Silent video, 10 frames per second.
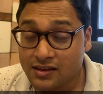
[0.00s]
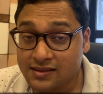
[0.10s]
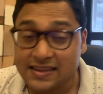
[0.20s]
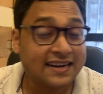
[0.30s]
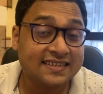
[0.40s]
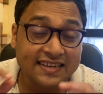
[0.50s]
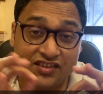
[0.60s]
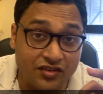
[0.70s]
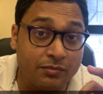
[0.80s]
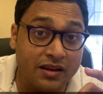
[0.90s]
That is
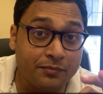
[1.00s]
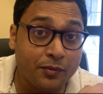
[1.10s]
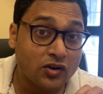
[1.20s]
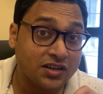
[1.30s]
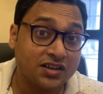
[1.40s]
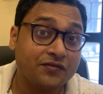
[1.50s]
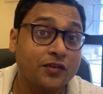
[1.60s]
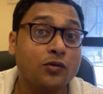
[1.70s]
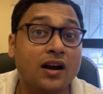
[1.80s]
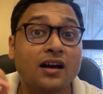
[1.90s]
extremely important. If
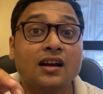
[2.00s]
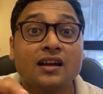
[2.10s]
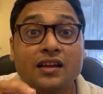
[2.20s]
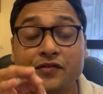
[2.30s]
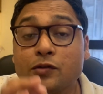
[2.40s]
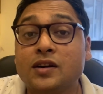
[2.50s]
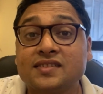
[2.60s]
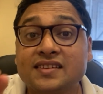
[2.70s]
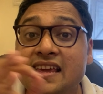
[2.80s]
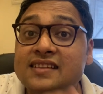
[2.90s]
you are
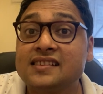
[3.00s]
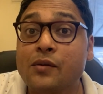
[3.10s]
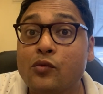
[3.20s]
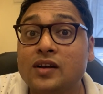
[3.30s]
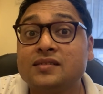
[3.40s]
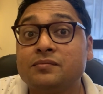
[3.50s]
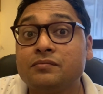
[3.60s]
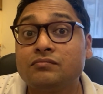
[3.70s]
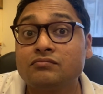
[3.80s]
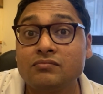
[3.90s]
seeing someone
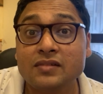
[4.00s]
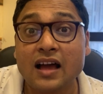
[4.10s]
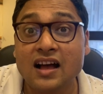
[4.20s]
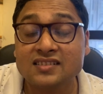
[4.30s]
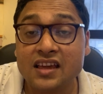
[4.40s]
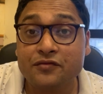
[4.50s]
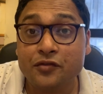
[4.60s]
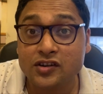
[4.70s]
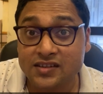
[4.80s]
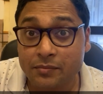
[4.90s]
asking
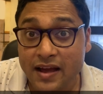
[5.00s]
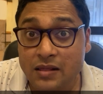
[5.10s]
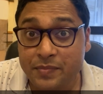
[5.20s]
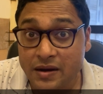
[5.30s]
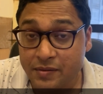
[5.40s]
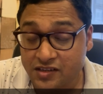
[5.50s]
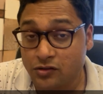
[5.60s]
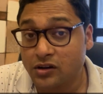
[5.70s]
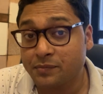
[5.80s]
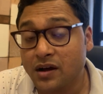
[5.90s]
for some help in a
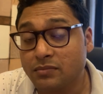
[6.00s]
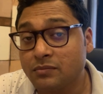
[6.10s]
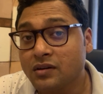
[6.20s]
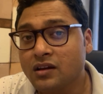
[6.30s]
particular problem,